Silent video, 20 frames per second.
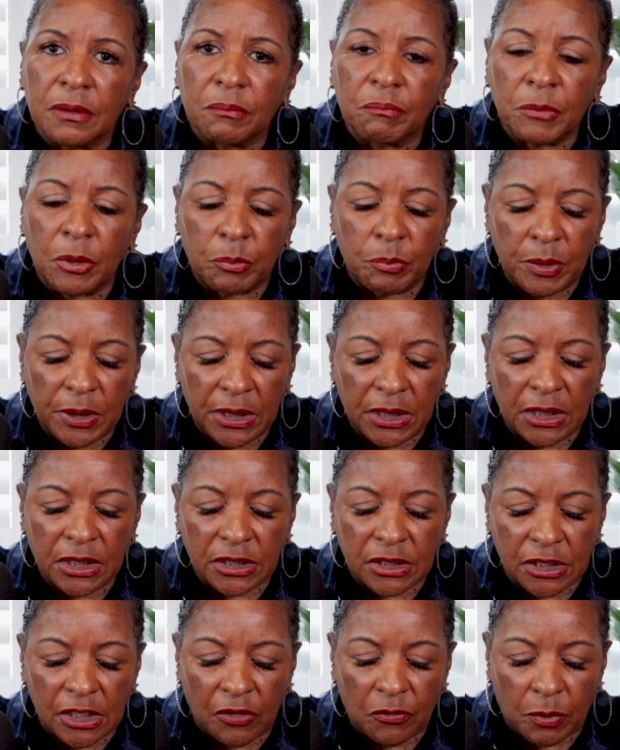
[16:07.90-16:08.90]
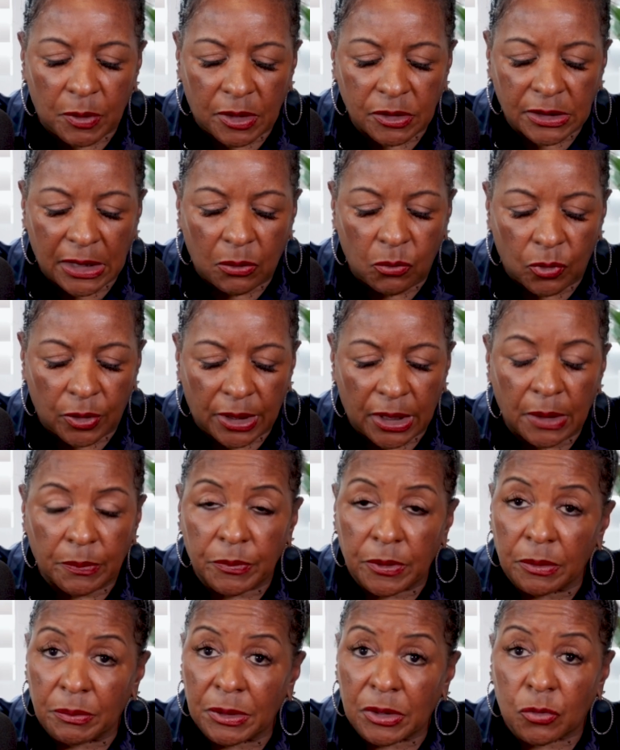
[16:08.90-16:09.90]
But beating is never because I want to help
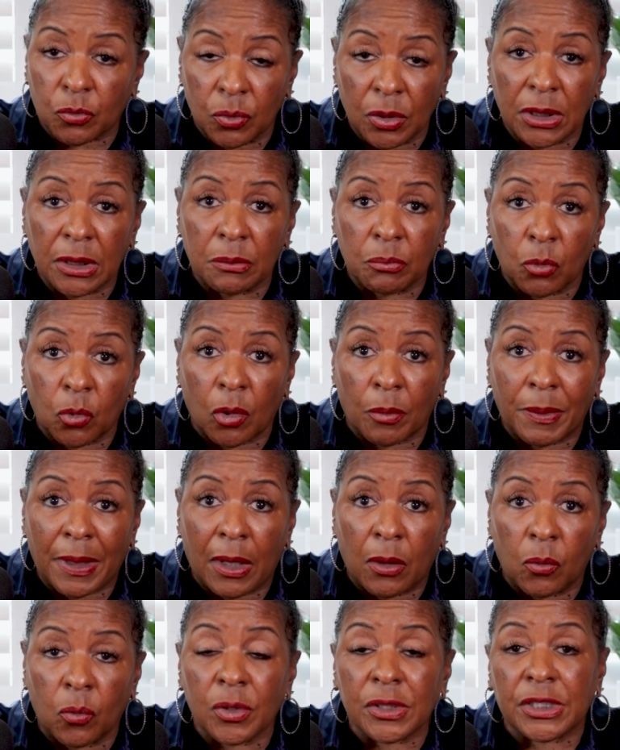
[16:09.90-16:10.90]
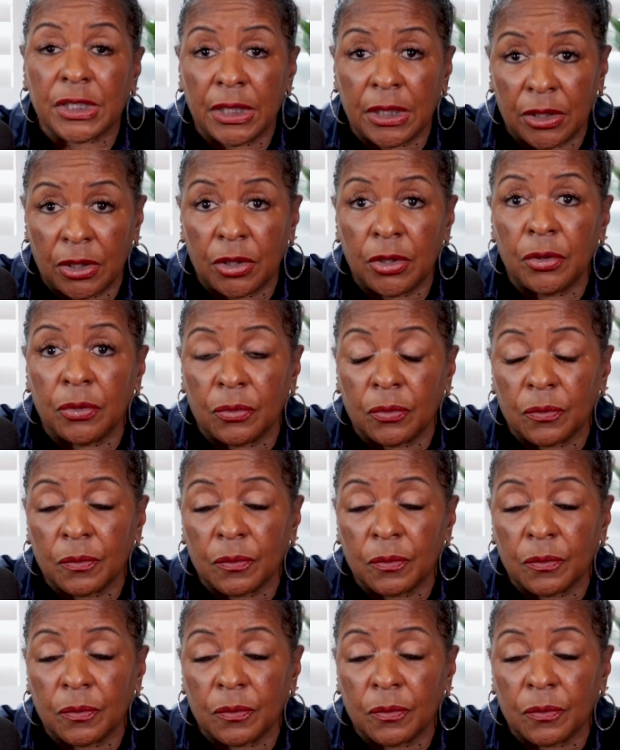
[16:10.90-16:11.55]
them. It's really more about what's in you.